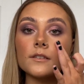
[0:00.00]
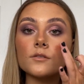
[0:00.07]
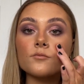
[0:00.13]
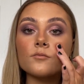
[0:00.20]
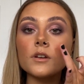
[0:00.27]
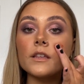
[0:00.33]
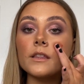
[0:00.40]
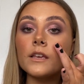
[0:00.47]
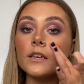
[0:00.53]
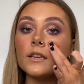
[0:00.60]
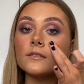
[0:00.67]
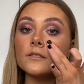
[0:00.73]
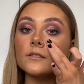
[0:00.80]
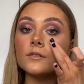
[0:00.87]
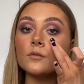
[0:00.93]
It's really
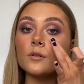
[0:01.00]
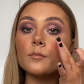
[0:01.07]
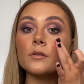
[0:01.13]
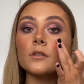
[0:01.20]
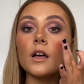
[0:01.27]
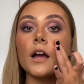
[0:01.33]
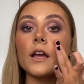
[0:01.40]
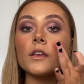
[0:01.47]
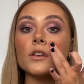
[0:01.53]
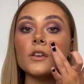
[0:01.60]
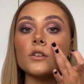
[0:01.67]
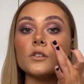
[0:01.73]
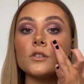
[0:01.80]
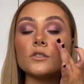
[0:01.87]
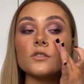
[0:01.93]
easy to apply. You
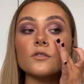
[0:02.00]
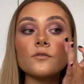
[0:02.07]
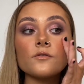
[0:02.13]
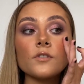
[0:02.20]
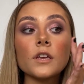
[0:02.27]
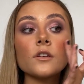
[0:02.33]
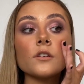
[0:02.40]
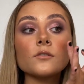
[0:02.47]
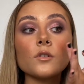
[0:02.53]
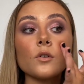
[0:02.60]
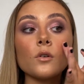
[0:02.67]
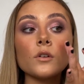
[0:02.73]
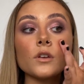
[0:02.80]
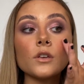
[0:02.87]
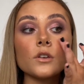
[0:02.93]
can use your fingers
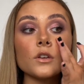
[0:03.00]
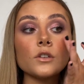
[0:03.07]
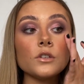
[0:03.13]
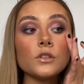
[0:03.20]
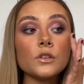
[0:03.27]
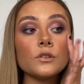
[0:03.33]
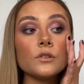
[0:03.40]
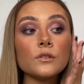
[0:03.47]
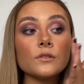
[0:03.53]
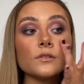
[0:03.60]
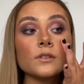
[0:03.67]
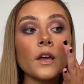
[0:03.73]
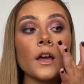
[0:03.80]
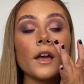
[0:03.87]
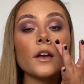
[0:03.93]
or you can
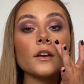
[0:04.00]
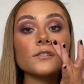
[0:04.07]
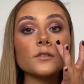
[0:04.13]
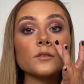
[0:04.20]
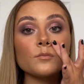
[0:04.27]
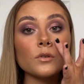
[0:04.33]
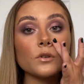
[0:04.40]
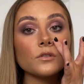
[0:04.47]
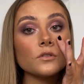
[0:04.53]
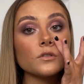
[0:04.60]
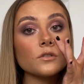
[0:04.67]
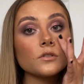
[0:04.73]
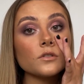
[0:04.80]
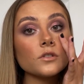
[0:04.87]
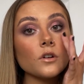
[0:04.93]
use a
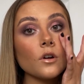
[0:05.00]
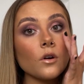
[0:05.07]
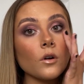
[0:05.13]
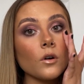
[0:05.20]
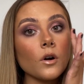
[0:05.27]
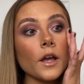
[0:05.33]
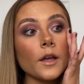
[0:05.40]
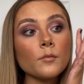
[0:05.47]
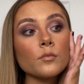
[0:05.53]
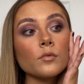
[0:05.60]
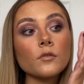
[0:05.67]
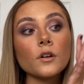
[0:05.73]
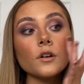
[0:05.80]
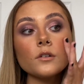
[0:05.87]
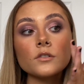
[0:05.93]
sponge or a
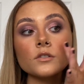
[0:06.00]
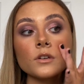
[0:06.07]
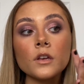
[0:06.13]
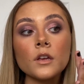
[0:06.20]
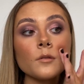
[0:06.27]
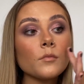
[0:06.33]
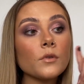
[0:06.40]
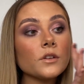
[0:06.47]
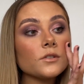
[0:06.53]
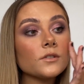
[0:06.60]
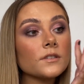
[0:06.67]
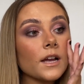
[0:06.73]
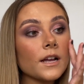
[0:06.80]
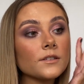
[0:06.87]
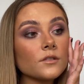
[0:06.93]
brush, but it
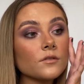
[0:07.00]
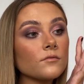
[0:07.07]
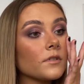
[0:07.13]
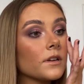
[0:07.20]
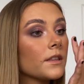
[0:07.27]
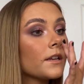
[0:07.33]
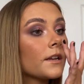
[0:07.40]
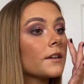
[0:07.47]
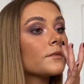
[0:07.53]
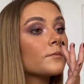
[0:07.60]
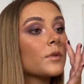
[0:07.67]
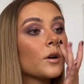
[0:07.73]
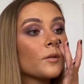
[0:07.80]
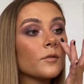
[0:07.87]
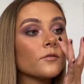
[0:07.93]
just adds a really nice
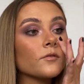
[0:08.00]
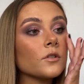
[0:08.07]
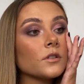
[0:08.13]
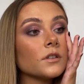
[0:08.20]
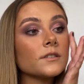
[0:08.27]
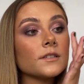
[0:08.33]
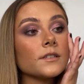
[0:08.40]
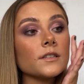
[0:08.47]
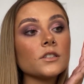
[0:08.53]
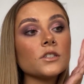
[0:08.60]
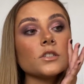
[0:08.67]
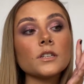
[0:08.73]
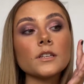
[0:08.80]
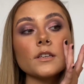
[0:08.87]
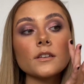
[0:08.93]
pop of colour to the
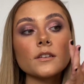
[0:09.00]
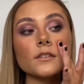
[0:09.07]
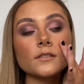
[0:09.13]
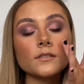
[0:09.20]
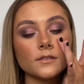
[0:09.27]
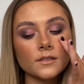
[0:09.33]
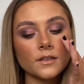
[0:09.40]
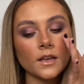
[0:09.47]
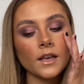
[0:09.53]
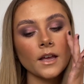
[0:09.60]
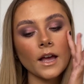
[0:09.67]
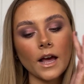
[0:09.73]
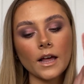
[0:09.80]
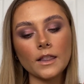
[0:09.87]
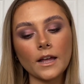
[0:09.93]
cheeks.
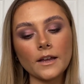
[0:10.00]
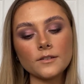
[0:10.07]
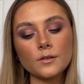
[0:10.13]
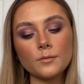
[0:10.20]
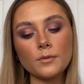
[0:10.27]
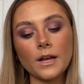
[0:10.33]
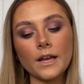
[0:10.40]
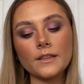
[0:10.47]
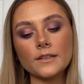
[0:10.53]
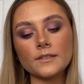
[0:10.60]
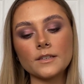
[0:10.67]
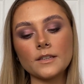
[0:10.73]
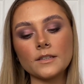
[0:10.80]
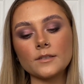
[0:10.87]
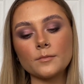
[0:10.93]
I like to apply
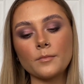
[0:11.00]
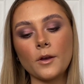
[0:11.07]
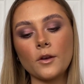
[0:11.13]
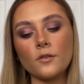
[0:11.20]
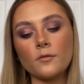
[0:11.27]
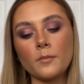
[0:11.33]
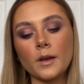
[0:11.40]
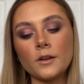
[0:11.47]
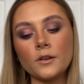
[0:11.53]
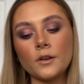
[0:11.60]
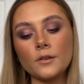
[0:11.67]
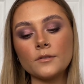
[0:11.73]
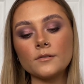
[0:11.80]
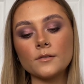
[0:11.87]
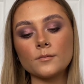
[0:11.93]
this a little bit over my
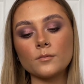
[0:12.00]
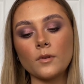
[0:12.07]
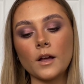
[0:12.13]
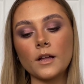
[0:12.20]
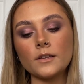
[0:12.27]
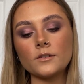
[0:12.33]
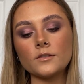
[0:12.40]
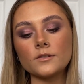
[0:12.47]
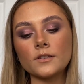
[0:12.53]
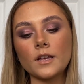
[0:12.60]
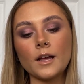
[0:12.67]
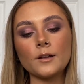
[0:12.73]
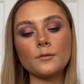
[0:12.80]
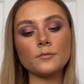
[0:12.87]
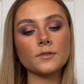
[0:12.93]
nose as well. It just
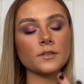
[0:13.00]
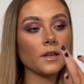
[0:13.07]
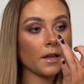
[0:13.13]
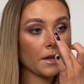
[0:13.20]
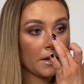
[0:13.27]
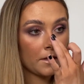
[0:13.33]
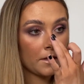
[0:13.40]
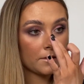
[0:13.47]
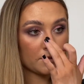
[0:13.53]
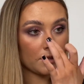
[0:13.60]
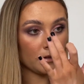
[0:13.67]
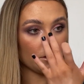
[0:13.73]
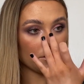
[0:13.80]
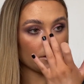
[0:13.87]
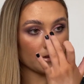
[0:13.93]
helps to
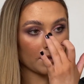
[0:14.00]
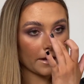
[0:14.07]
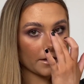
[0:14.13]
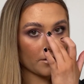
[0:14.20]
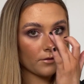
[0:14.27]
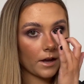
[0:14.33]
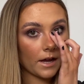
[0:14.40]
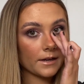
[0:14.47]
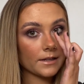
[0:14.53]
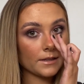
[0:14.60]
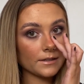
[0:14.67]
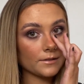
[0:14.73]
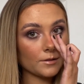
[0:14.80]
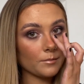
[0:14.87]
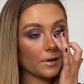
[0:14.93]
look like you've had a
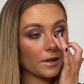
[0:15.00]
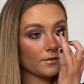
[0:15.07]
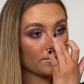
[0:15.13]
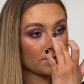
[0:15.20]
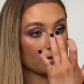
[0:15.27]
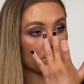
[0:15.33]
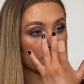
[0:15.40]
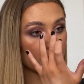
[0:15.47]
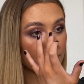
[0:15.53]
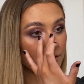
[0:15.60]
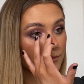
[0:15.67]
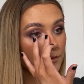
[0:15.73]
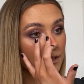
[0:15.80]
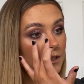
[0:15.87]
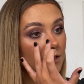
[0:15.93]
little bit of
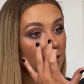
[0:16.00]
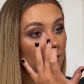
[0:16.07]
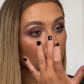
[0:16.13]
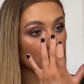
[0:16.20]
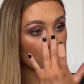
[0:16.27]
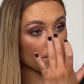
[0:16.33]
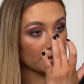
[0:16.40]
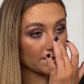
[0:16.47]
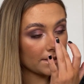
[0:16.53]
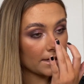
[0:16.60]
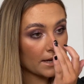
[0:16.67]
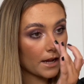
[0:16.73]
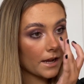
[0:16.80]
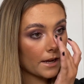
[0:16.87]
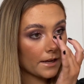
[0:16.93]
sun, which is always
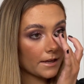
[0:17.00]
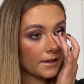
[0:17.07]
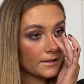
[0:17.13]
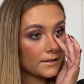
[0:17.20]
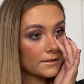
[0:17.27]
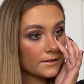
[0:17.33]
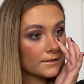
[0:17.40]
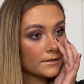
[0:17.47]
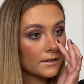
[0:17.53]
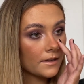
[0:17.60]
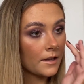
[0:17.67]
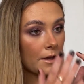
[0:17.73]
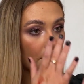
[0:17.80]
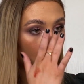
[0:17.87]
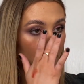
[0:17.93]
nice,
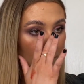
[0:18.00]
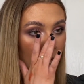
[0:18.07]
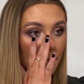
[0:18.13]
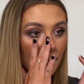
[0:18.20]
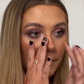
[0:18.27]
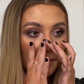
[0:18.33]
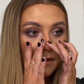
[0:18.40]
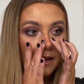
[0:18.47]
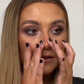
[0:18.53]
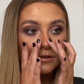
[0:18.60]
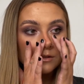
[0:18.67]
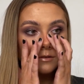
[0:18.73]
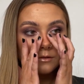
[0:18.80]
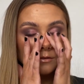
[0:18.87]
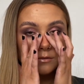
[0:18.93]
but it
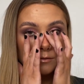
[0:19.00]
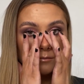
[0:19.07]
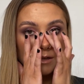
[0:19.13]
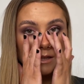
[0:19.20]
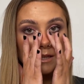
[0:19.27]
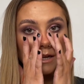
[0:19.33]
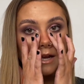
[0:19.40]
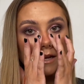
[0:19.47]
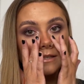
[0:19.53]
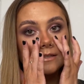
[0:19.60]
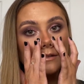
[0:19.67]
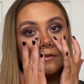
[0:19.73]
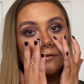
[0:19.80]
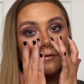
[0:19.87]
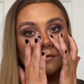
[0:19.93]
just looks really
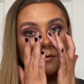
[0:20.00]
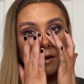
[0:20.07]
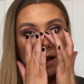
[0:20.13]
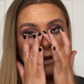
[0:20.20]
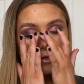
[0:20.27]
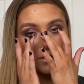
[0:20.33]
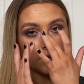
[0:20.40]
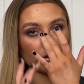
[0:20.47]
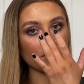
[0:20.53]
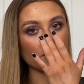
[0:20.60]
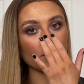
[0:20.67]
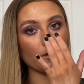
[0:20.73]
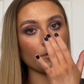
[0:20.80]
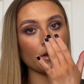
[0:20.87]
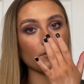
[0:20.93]
nice and fresh and
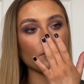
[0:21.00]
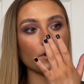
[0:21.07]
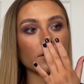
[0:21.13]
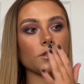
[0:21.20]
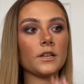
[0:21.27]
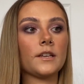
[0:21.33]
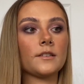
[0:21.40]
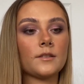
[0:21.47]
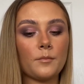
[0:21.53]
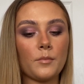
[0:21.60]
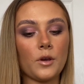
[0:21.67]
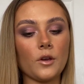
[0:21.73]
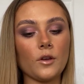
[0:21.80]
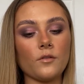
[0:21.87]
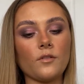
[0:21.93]
glowy, which is
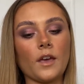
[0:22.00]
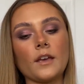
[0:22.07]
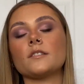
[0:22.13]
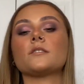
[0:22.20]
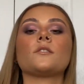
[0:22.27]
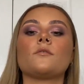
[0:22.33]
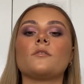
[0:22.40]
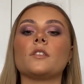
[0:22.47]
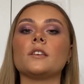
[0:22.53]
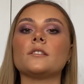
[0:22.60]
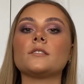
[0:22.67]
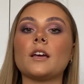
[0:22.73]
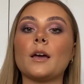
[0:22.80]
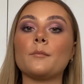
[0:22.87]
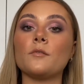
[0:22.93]
perfect for this
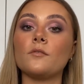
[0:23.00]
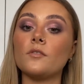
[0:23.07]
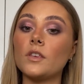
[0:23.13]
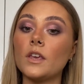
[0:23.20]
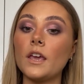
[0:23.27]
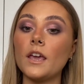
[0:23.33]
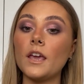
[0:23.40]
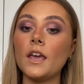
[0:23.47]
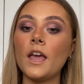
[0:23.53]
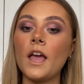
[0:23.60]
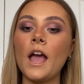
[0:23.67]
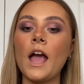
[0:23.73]
time of year.